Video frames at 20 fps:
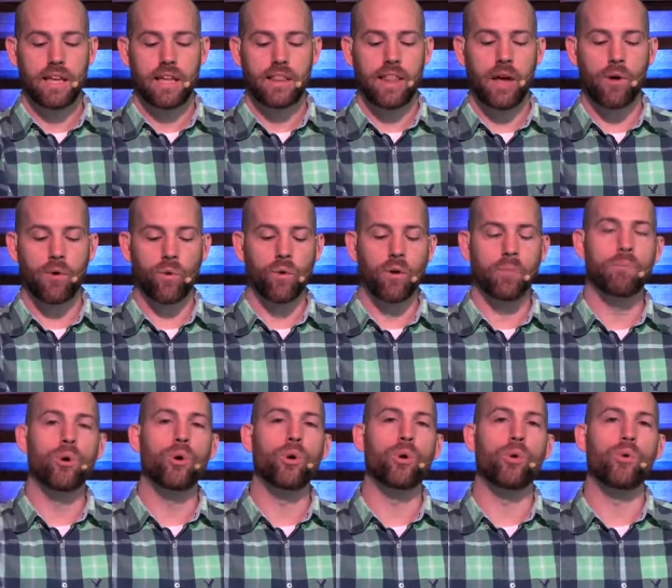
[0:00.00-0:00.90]
They were
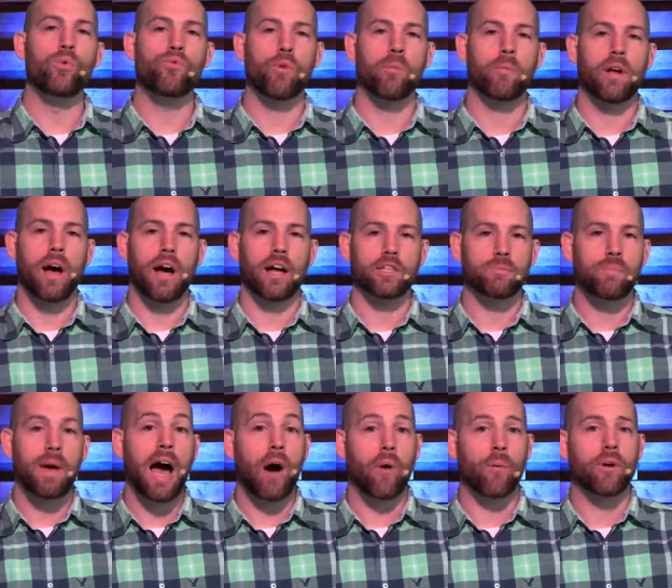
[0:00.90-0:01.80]
removed from God's
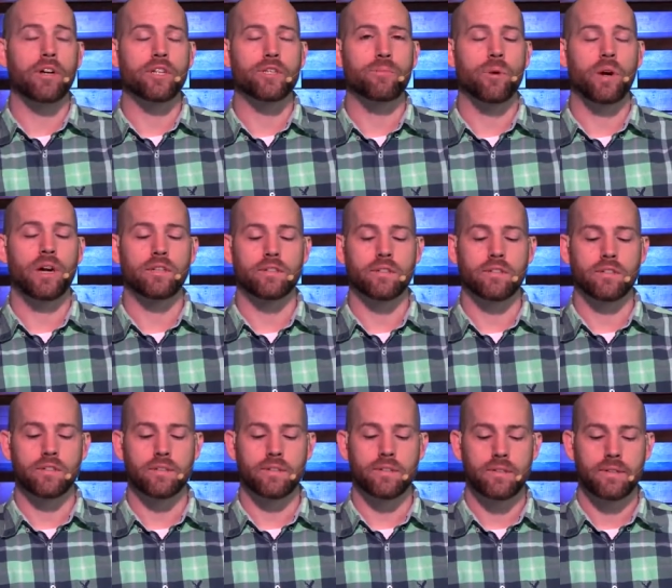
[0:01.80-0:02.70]
power and His
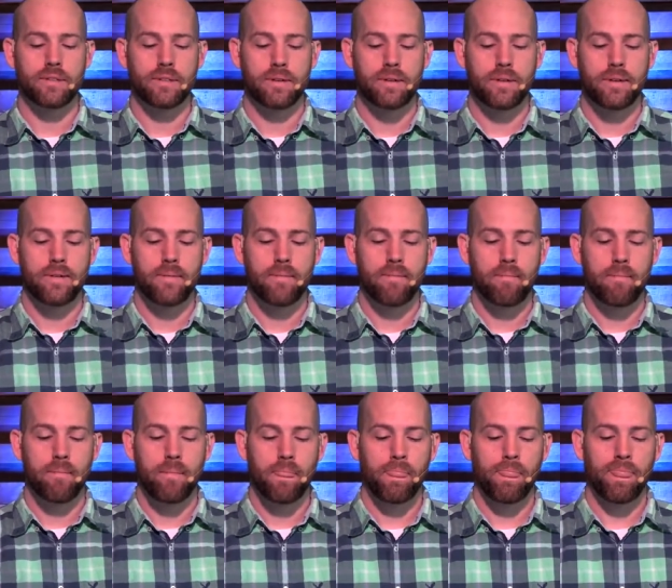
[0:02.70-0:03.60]
presence.
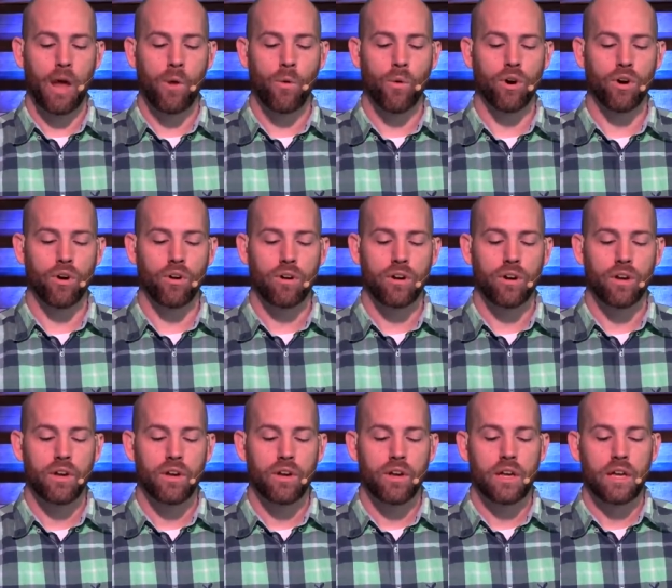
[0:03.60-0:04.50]
They were
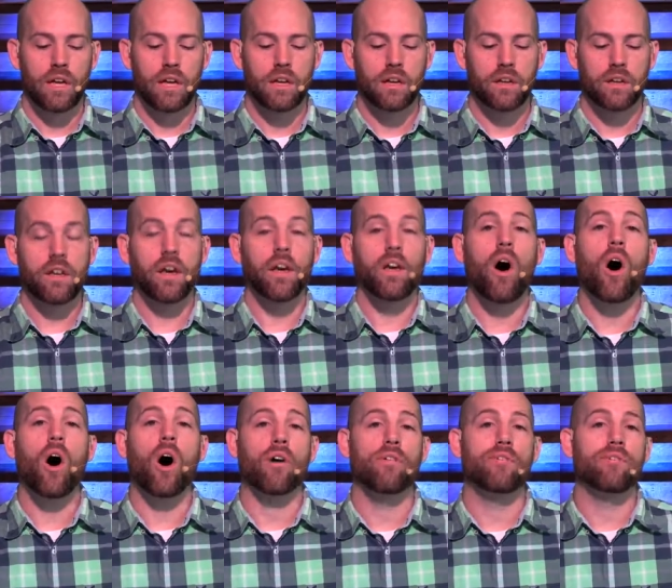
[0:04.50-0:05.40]
cut
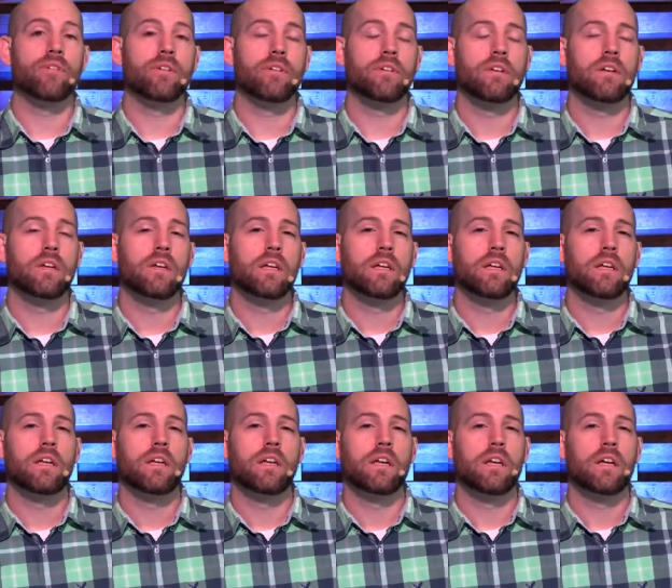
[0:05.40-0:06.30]
off,
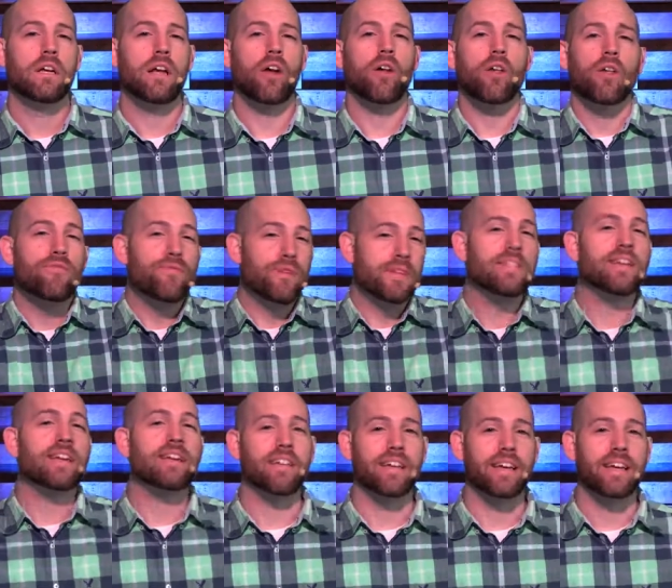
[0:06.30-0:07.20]
not only
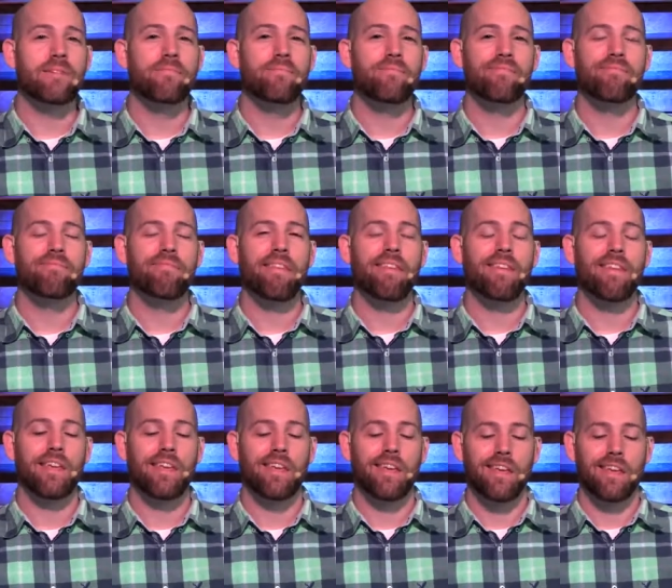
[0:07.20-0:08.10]
physically,
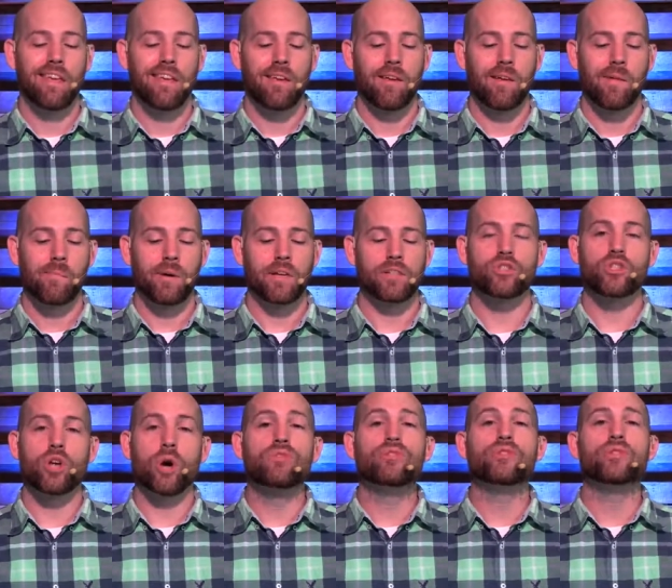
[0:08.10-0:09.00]
but
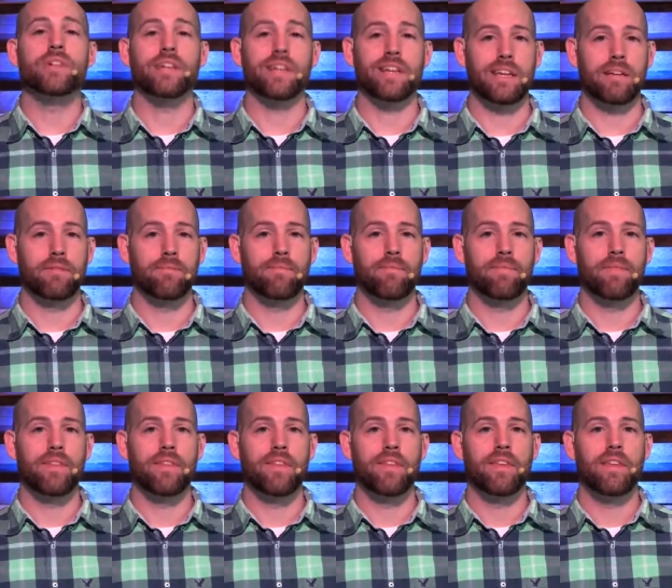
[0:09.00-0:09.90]
socially
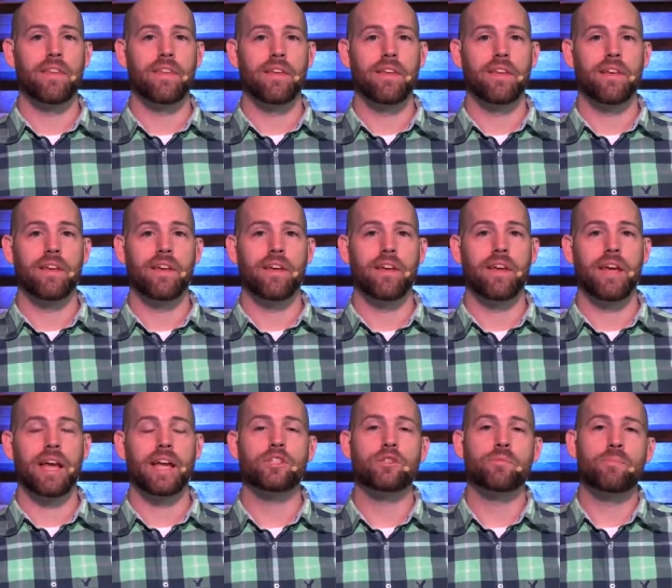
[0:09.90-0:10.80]

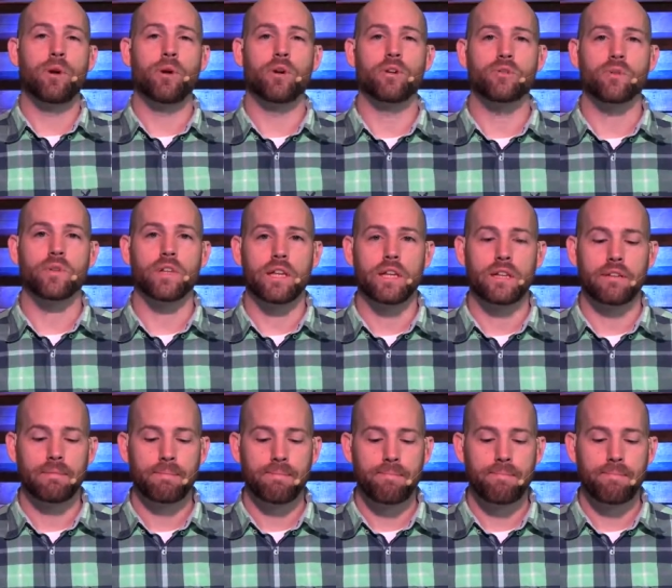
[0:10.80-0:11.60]
and spiritually.